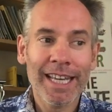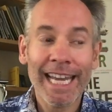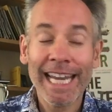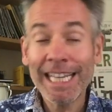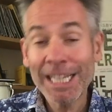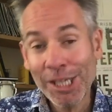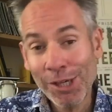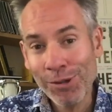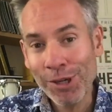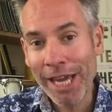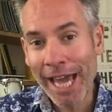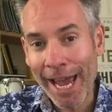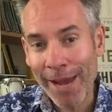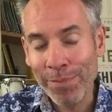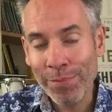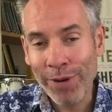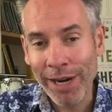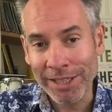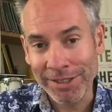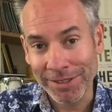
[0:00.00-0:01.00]
In the UK
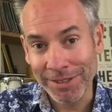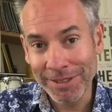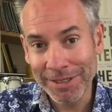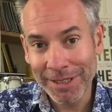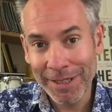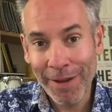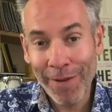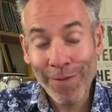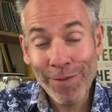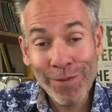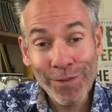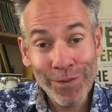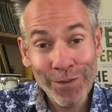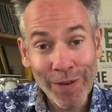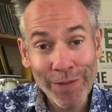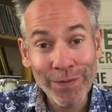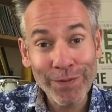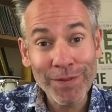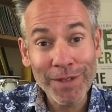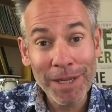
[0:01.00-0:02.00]
at present,
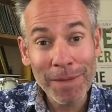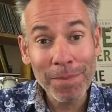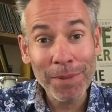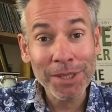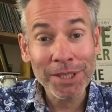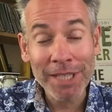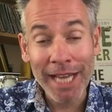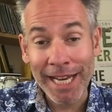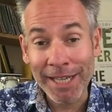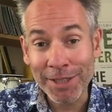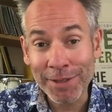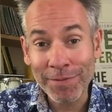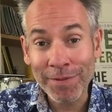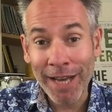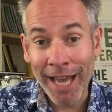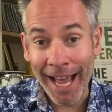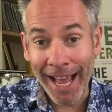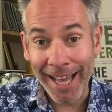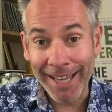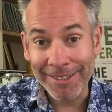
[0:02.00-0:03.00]
50% of
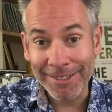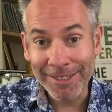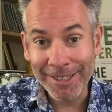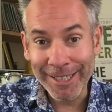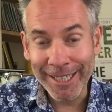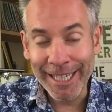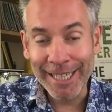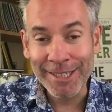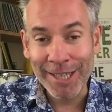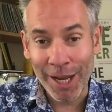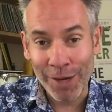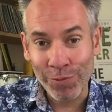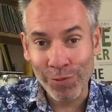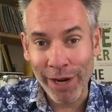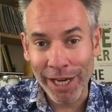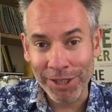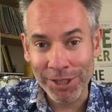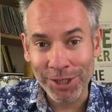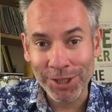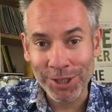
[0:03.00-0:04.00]
land is
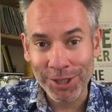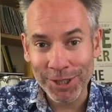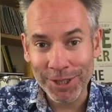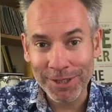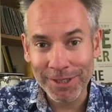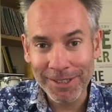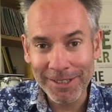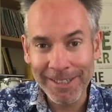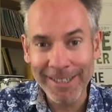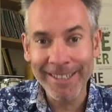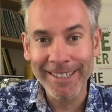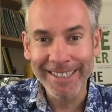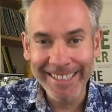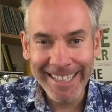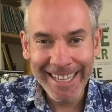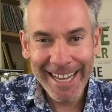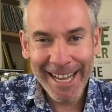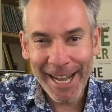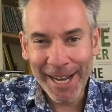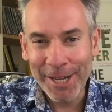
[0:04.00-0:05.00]
unregistered,
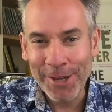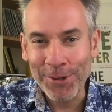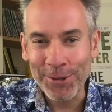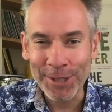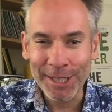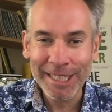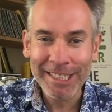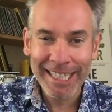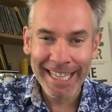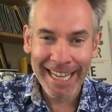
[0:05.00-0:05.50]
according